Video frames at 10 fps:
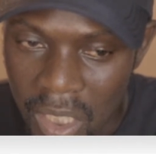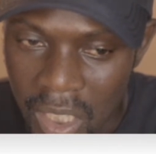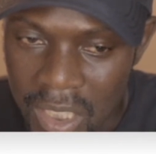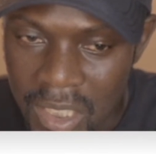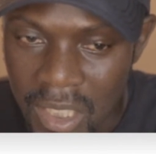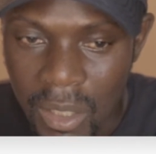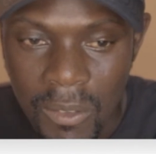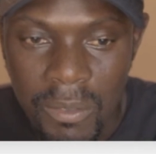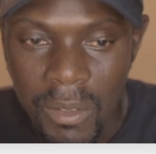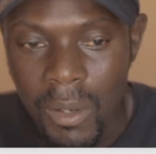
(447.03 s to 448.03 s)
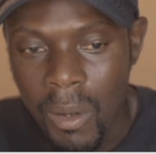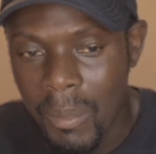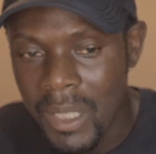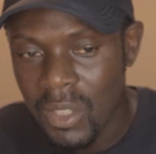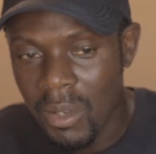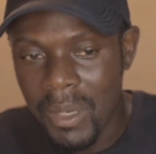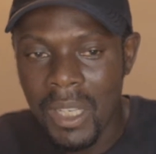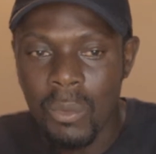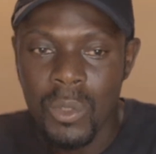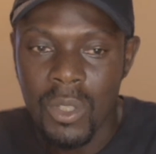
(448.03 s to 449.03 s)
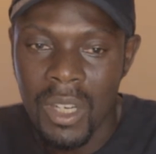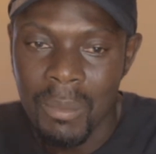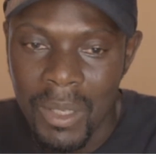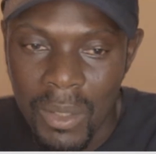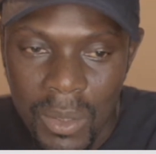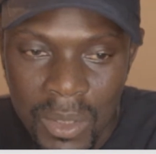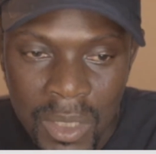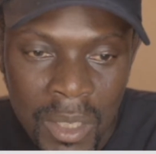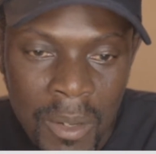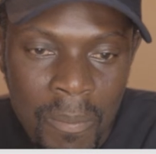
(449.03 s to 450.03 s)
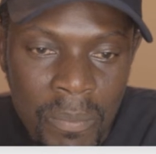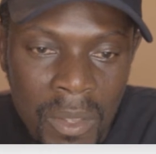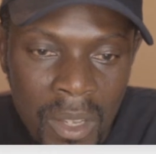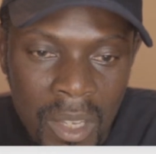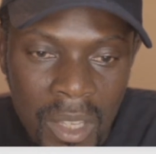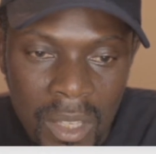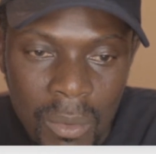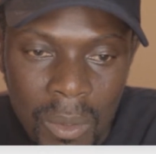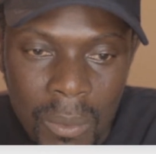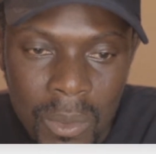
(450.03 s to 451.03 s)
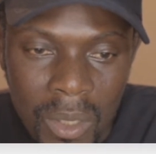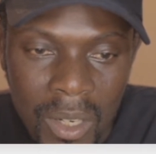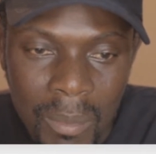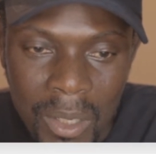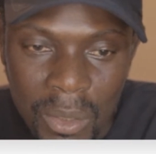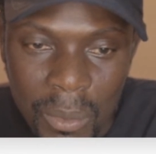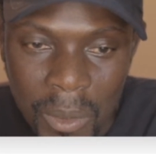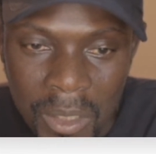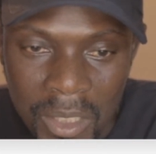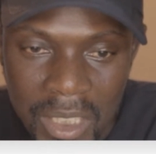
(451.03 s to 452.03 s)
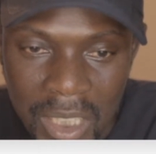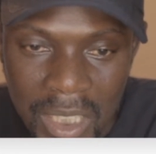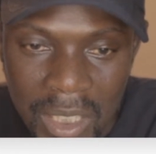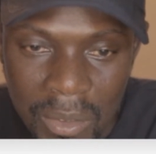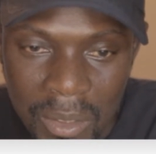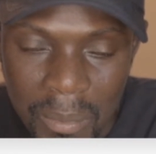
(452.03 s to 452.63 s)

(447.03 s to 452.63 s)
I see the comments coming in. We'll talk about those. We'll talk about your worries later on.